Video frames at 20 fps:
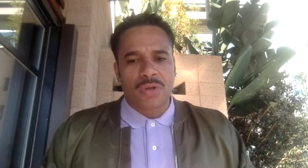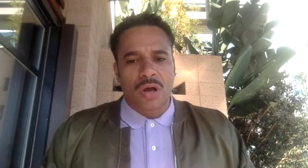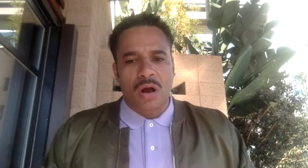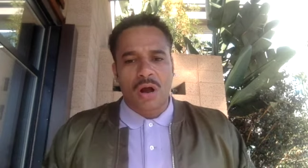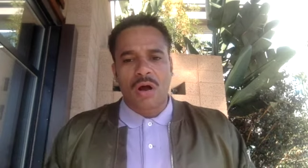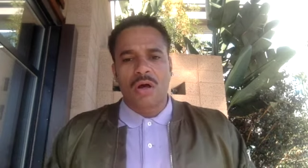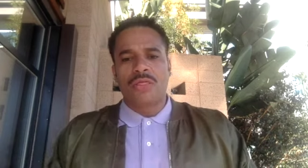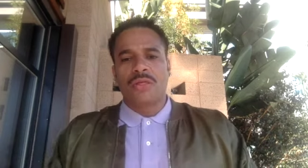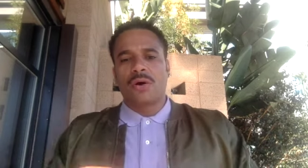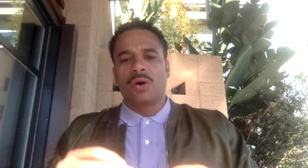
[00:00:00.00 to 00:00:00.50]

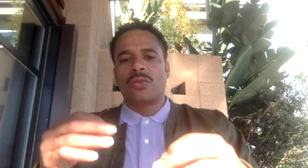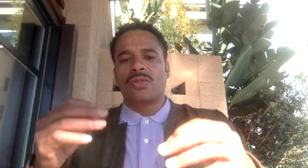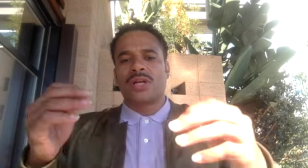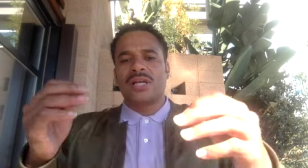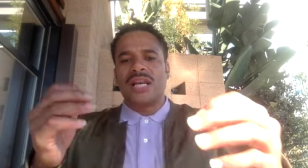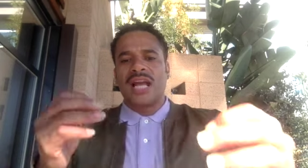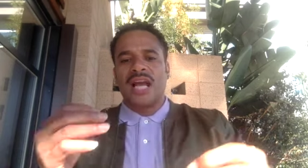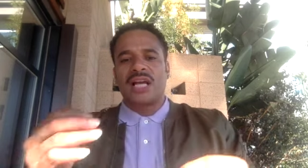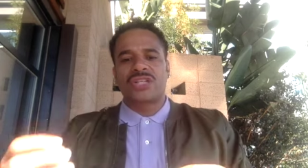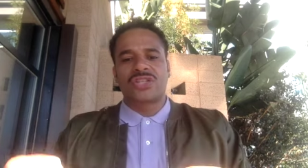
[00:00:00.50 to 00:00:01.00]
although the
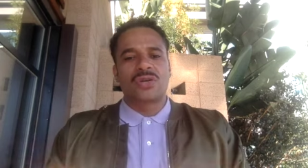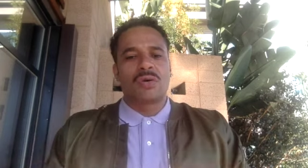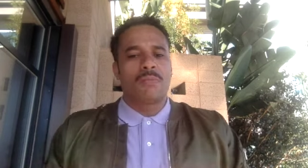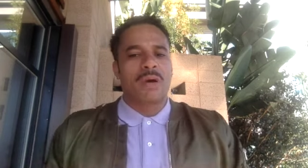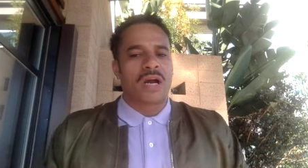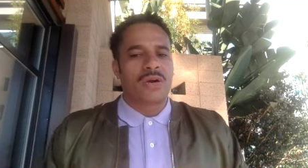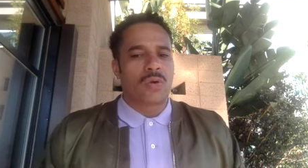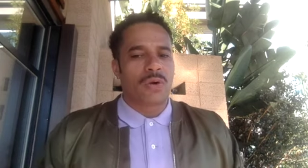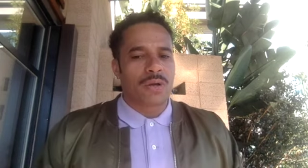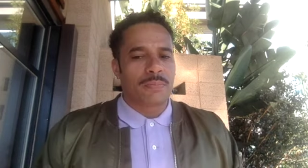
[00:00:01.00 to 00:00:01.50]
National
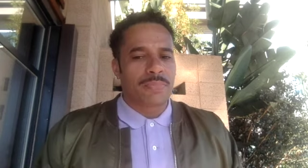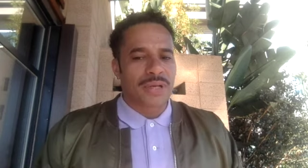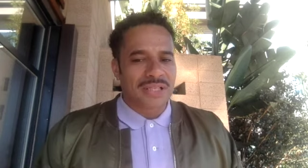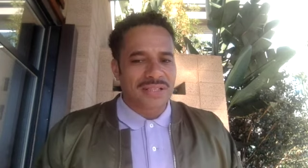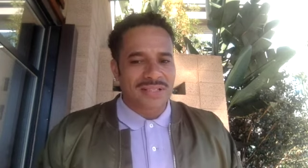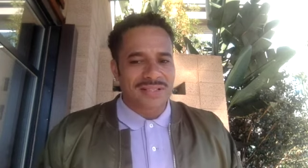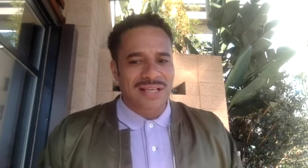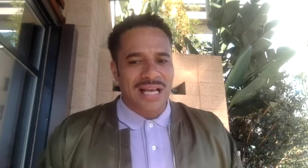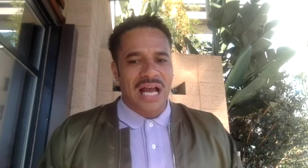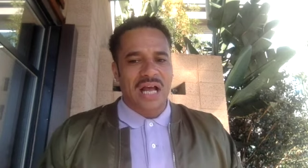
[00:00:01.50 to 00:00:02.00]
Minority
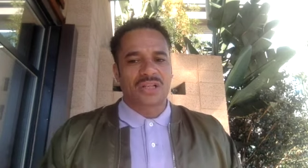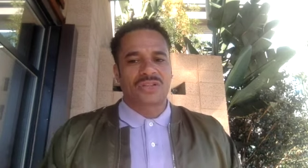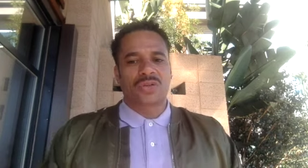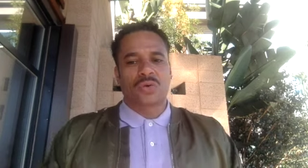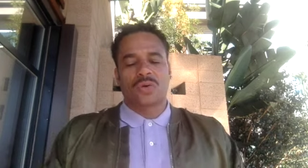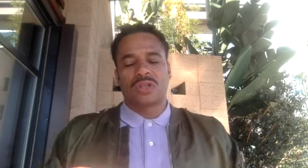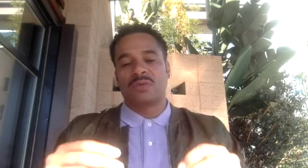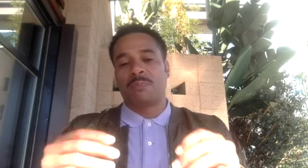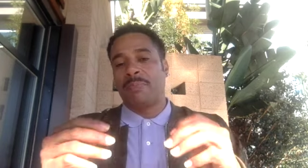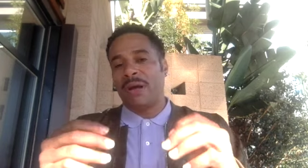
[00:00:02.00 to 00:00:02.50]
Business
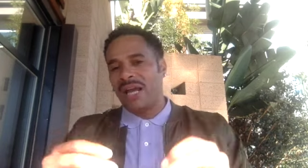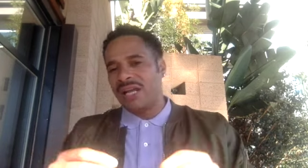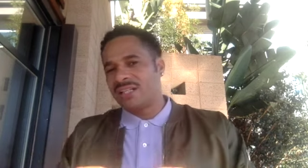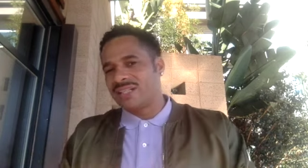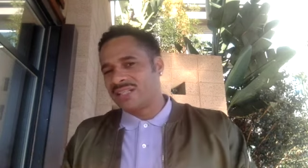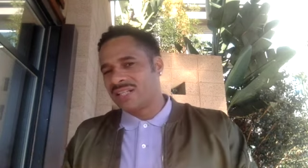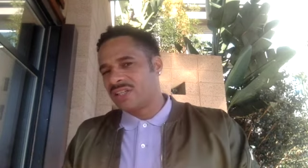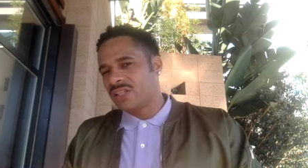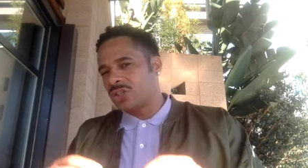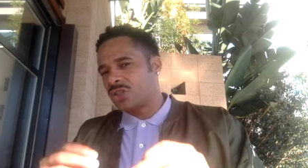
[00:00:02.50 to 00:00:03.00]
Council is
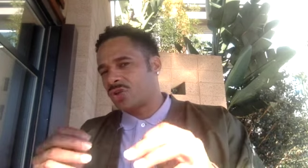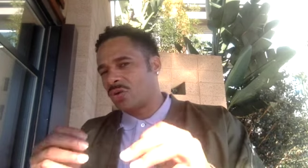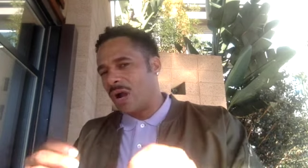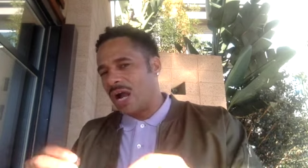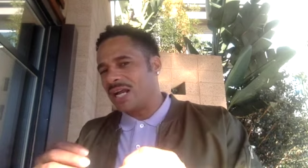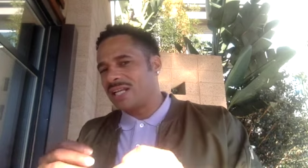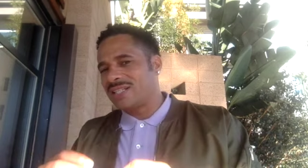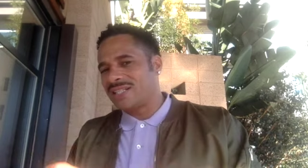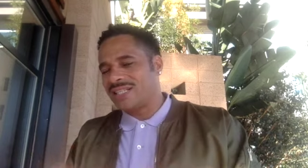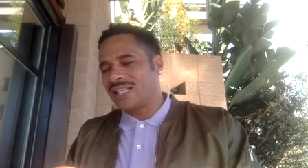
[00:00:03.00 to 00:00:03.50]
based in the
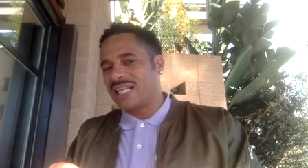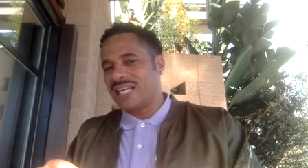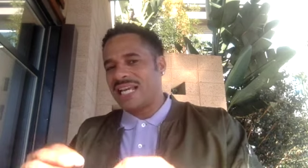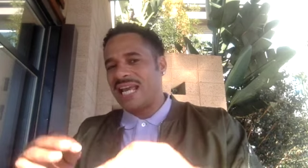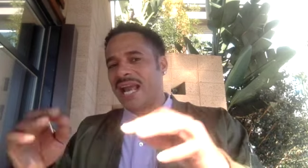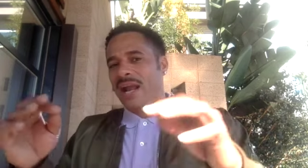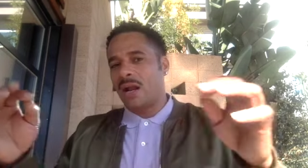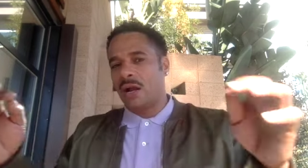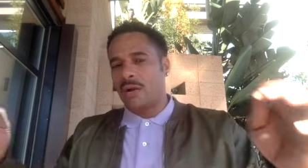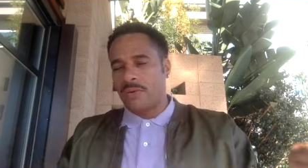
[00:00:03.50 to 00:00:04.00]

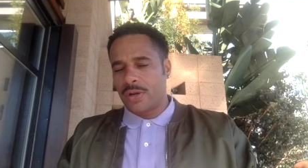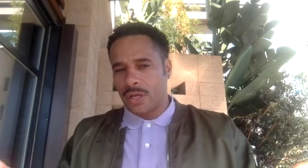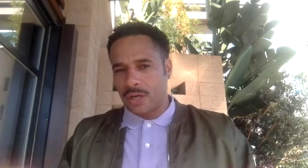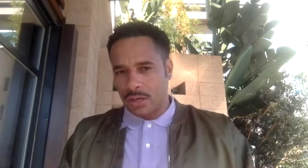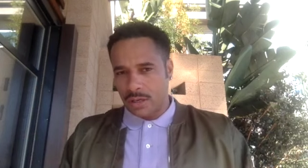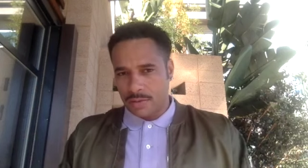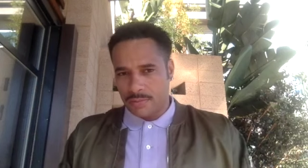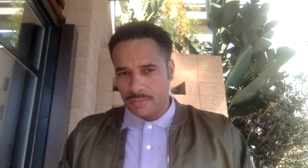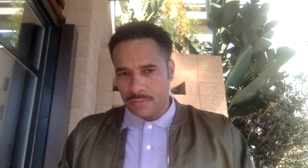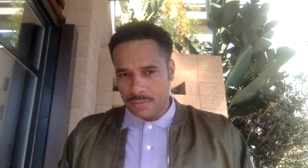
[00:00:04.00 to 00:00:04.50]
Tri-City
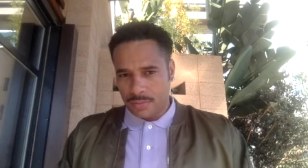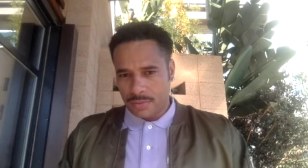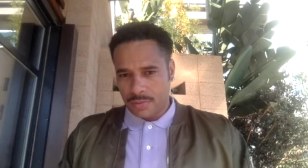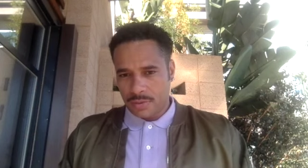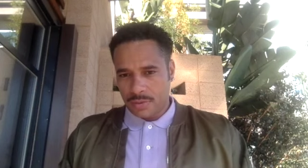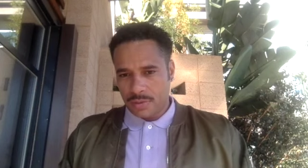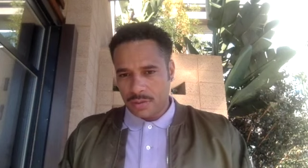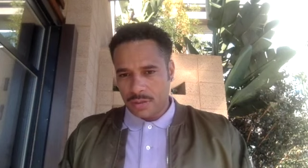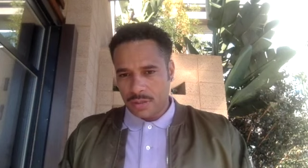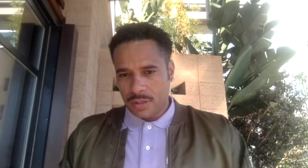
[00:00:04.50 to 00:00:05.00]
area,
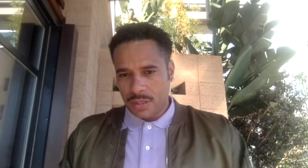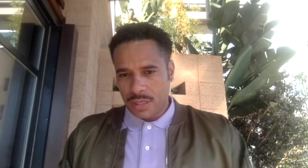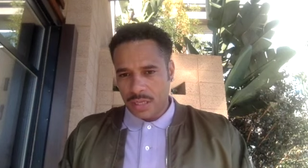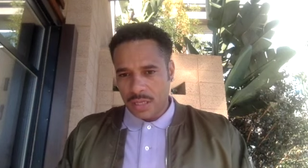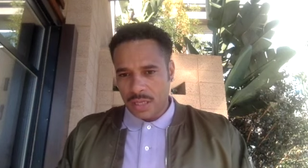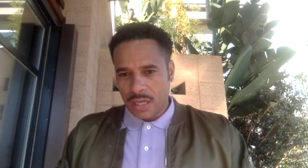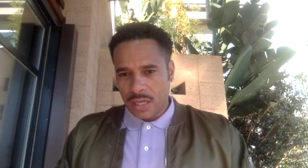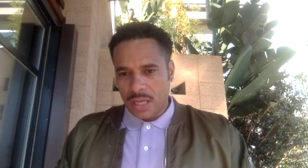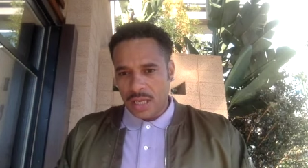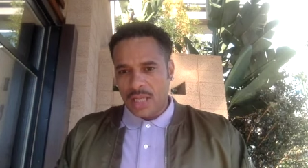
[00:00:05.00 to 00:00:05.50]

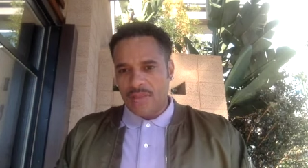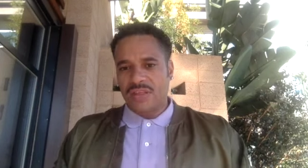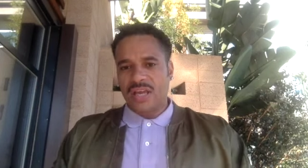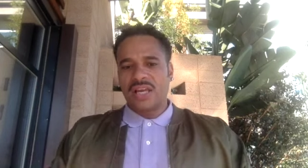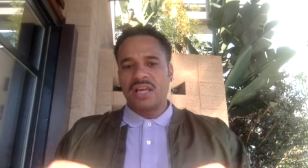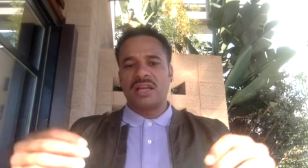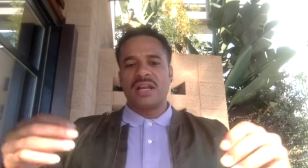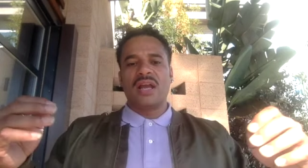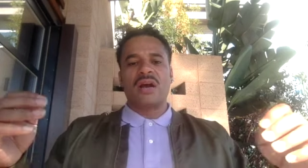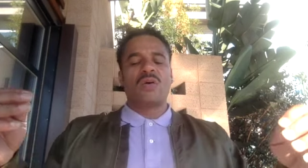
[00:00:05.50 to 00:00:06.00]
they
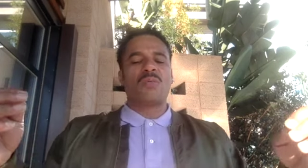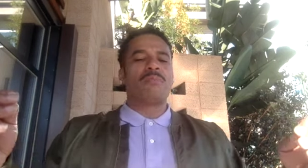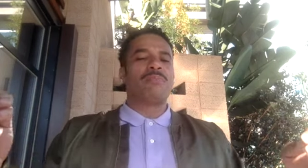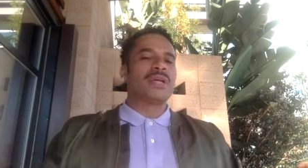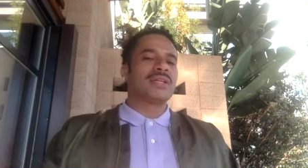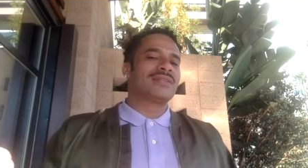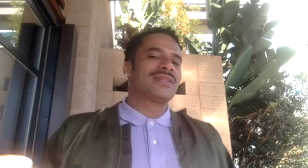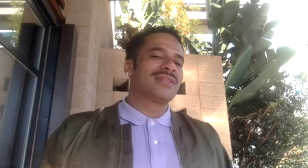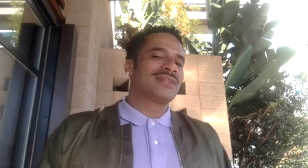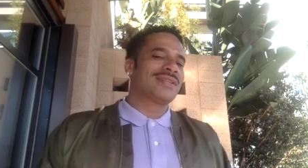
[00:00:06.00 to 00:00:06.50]
can help
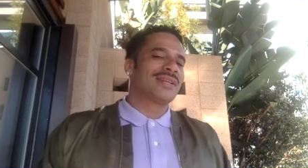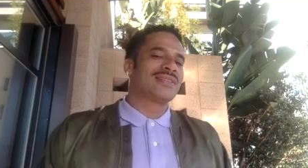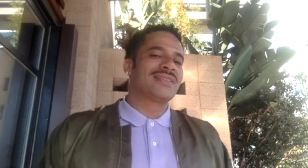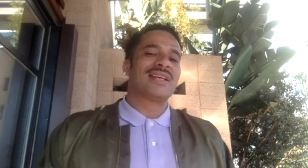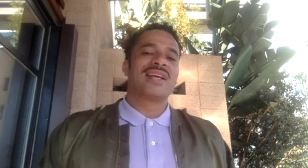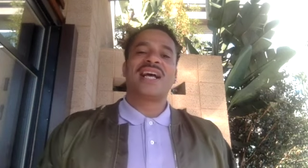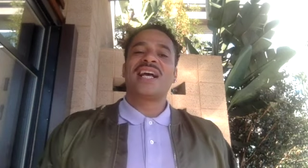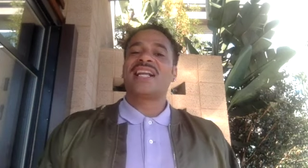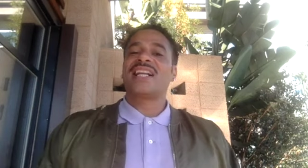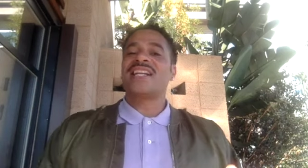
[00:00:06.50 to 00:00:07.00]
businesses
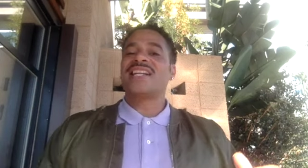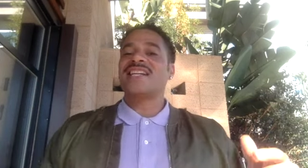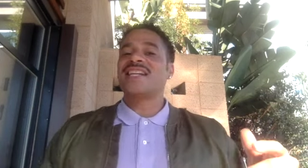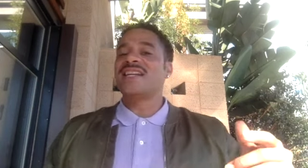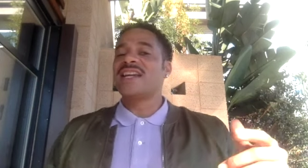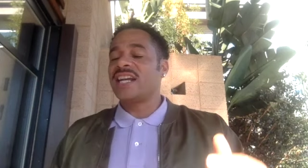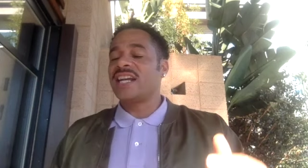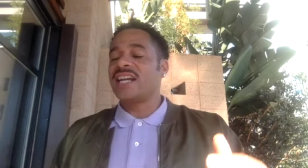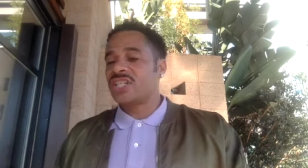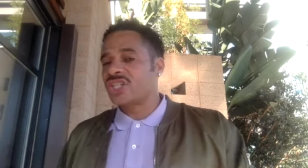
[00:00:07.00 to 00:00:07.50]

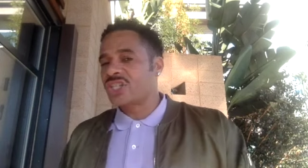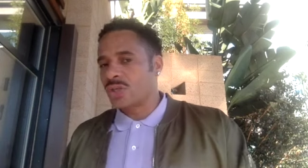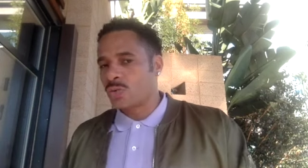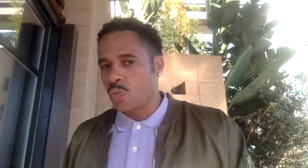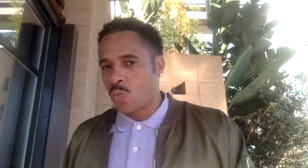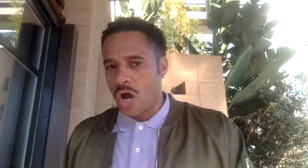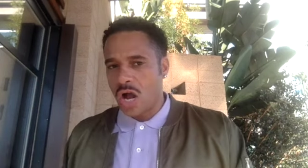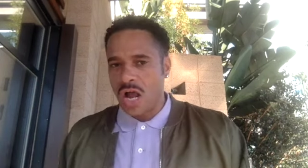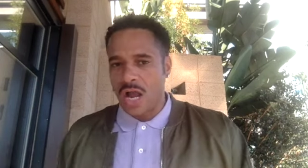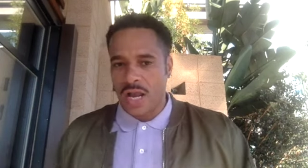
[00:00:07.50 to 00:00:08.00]

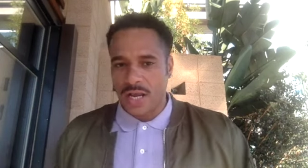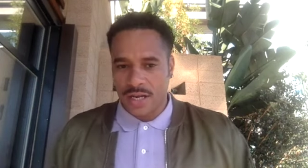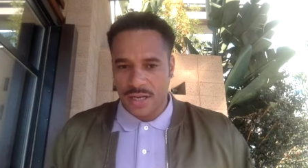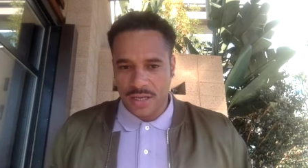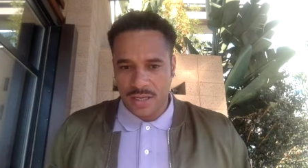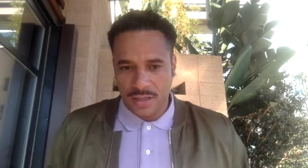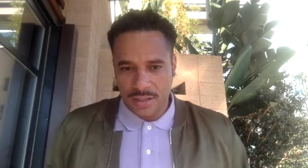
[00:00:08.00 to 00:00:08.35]
nationwide.